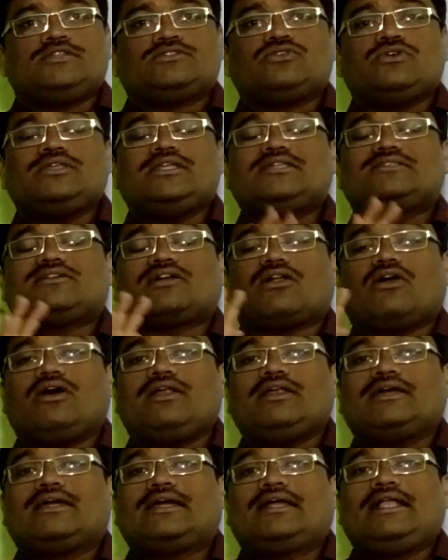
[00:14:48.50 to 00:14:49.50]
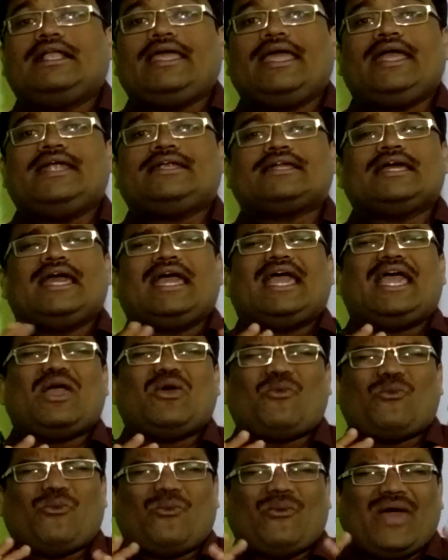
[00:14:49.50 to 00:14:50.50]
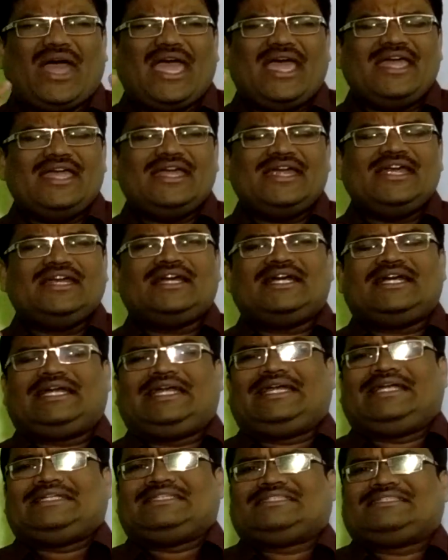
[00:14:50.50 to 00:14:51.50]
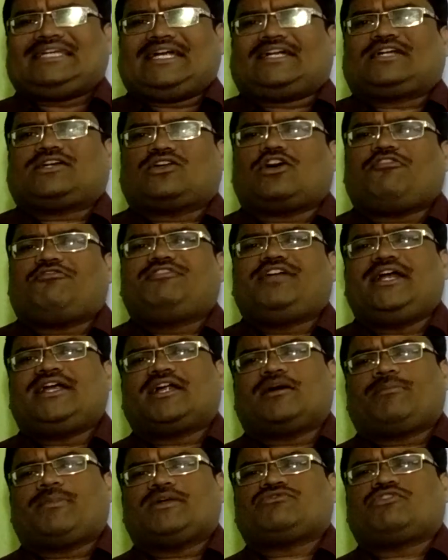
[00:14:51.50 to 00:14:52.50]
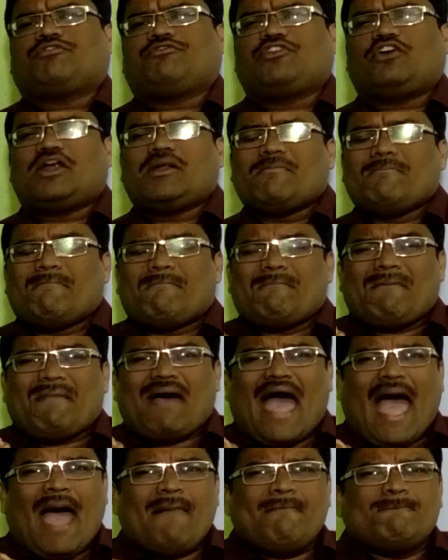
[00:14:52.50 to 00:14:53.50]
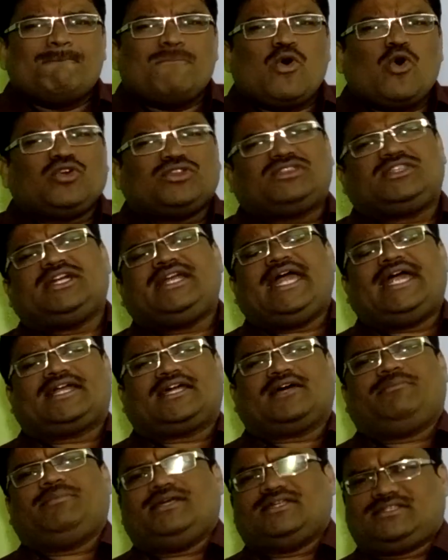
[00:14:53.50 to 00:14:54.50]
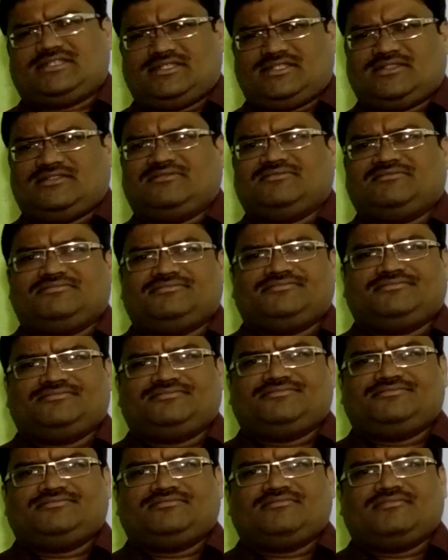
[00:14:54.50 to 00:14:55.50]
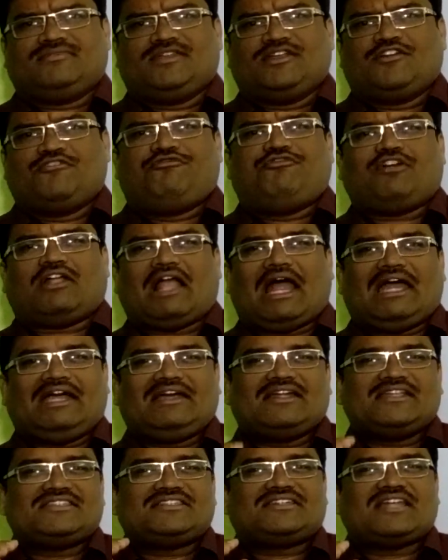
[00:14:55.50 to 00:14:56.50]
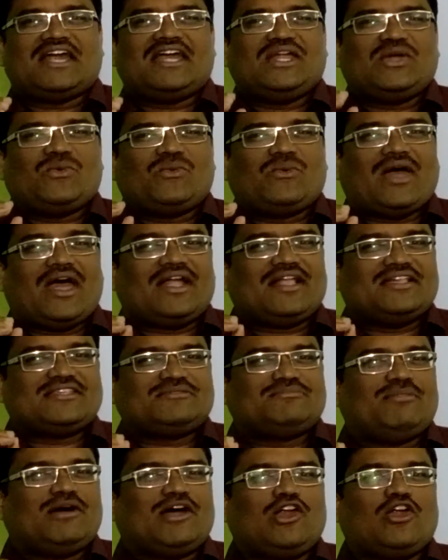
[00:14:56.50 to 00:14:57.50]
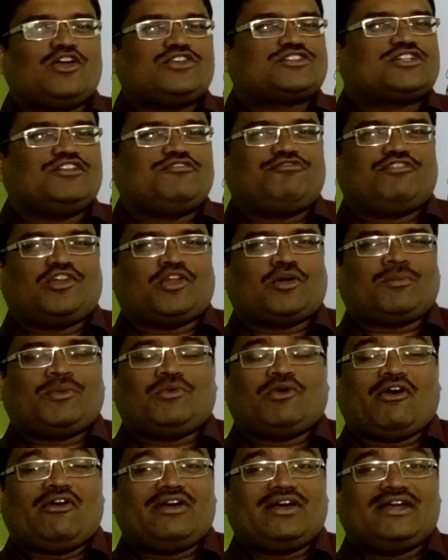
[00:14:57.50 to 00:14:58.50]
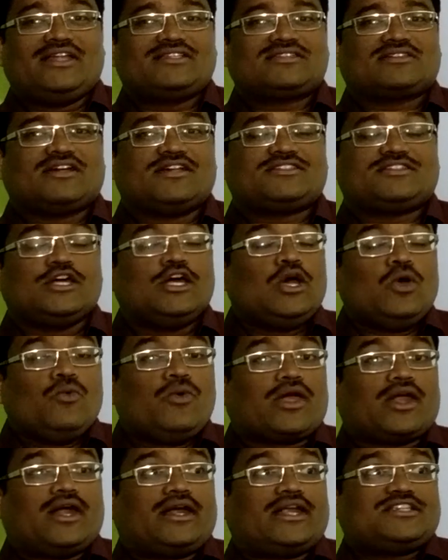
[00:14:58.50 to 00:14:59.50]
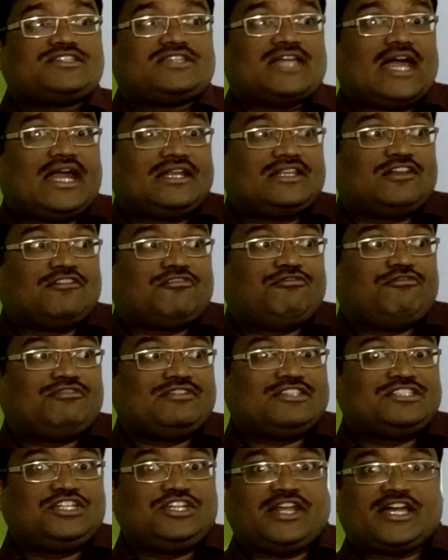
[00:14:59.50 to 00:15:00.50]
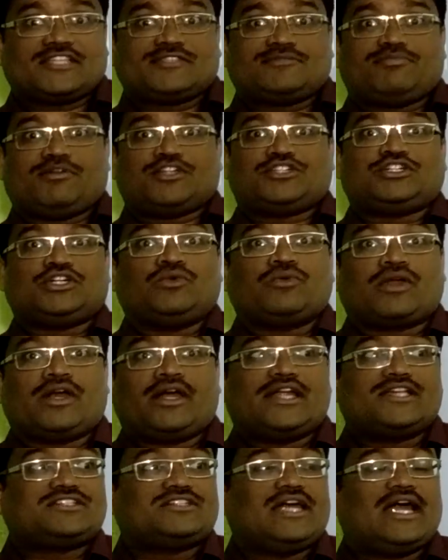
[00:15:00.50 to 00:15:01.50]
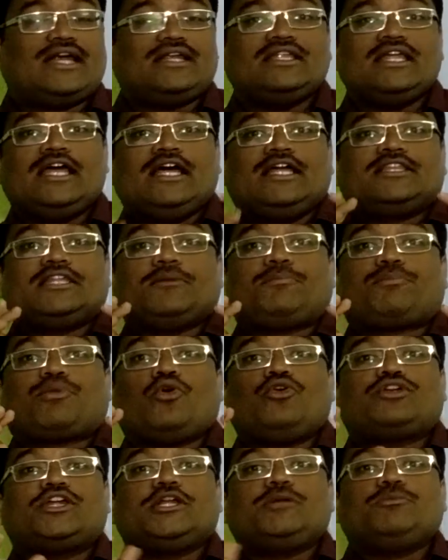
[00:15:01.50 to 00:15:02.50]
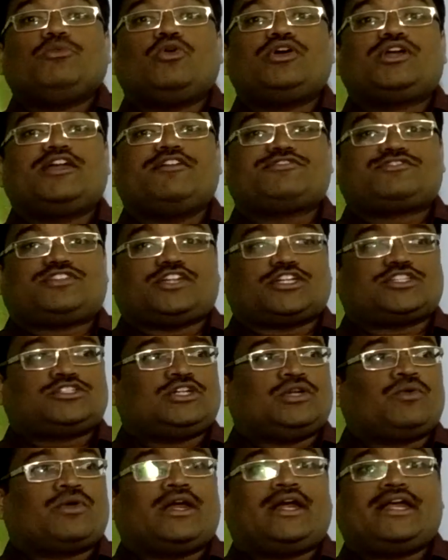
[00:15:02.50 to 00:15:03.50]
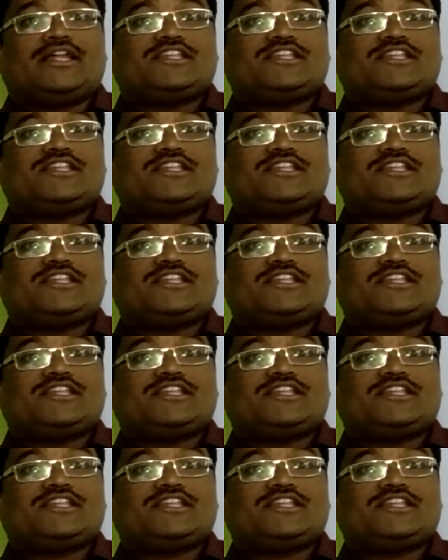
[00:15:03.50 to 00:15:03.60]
So these are all create a wide set of database, what we call a mammoth database, for understanding various biological phenomena already discussed. we can understand the gene expression, we can understand the protein motif structure, we can